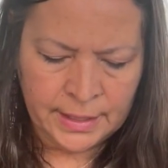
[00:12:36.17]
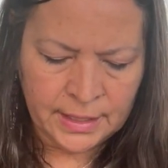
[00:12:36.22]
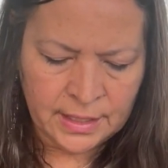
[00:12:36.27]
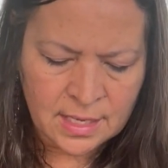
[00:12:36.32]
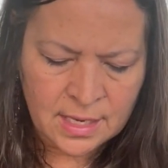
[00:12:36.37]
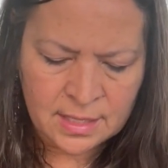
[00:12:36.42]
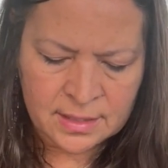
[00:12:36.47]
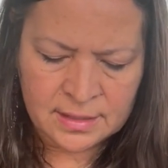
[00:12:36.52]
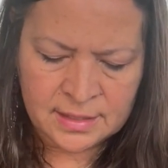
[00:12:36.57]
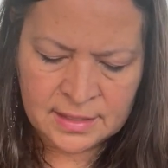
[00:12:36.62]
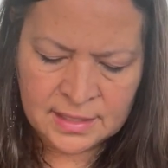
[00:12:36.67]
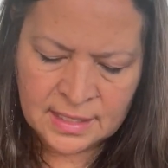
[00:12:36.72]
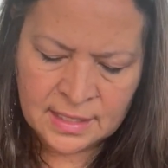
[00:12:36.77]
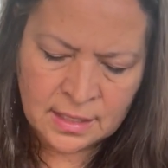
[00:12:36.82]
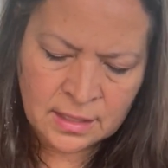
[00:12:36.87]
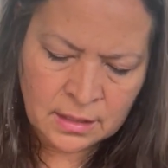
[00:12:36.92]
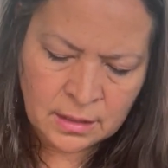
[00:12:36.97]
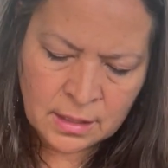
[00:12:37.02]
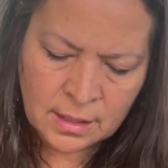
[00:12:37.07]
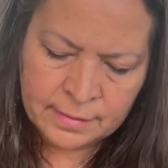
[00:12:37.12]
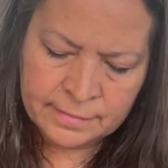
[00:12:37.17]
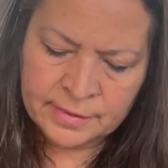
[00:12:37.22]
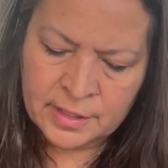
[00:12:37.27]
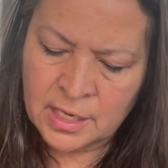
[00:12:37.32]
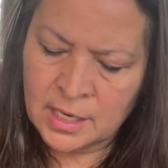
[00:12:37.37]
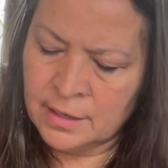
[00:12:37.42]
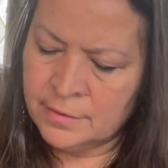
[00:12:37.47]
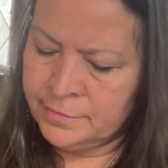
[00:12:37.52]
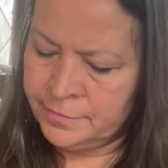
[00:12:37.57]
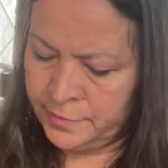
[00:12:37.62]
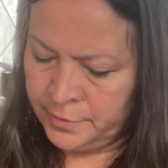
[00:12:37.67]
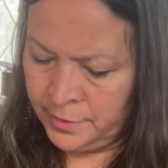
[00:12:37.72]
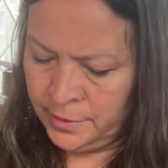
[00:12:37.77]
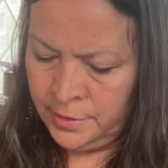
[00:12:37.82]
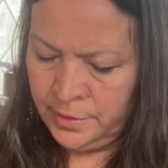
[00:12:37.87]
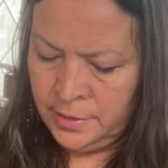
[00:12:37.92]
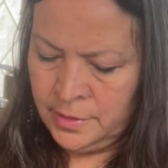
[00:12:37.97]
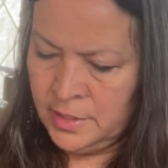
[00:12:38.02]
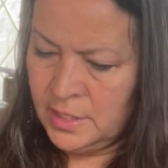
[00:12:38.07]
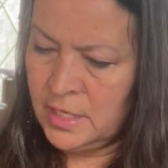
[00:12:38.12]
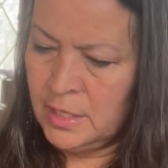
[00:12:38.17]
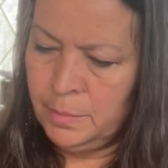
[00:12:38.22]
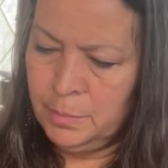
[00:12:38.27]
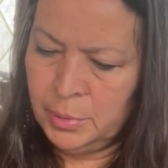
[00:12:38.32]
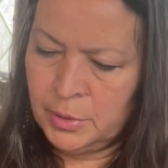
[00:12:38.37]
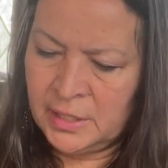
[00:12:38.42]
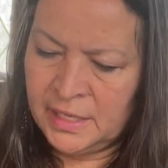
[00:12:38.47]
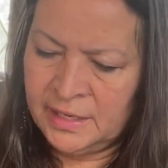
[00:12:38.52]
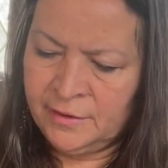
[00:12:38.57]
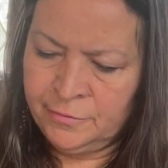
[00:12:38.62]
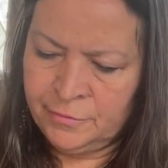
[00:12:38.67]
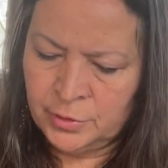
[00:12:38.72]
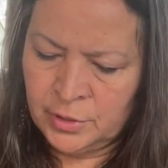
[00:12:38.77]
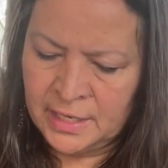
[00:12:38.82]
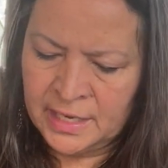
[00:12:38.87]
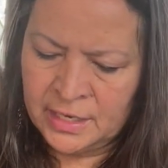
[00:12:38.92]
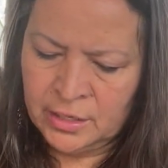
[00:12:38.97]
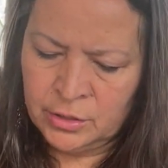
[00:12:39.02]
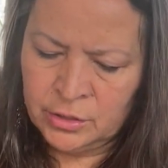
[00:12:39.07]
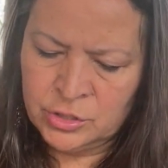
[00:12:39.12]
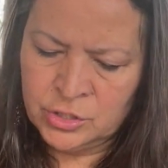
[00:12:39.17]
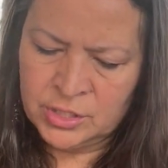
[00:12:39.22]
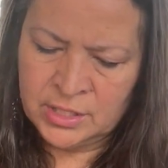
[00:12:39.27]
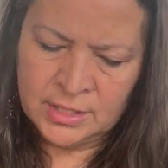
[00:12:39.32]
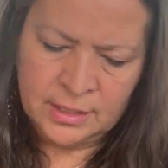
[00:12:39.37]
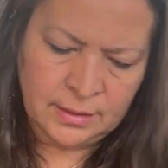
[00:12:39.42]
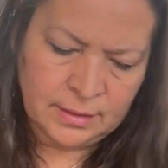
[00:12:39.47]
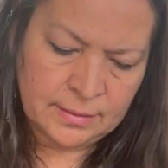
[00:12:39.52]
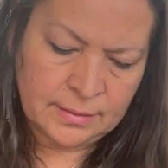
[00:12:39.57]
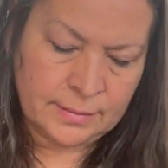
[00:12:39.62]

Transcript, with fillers: not seeing a love offer, a playful energy.